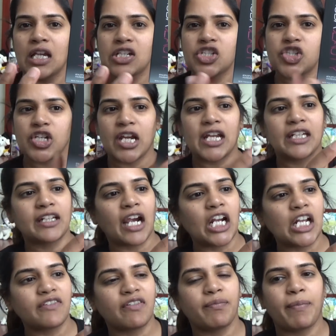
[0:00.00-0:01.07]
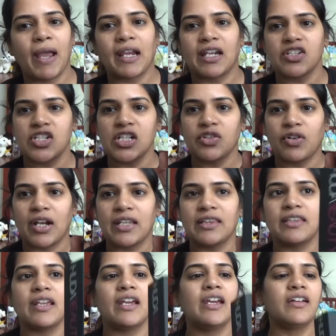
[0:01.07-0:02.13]
shade kind of a packaging
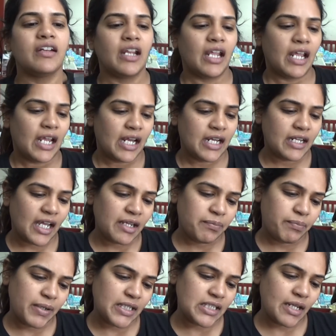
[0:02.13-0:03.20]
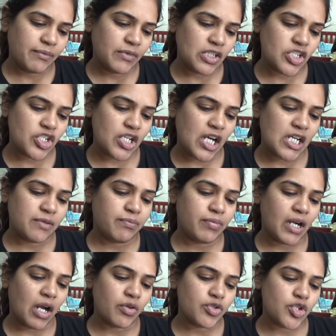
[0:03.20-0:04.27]
right there, and I picked up the shade
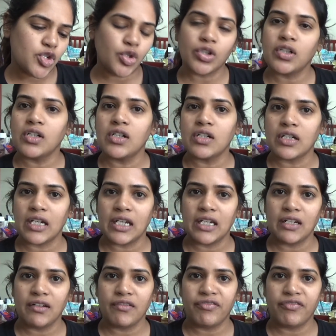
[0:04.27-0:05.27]
Brown Sugar in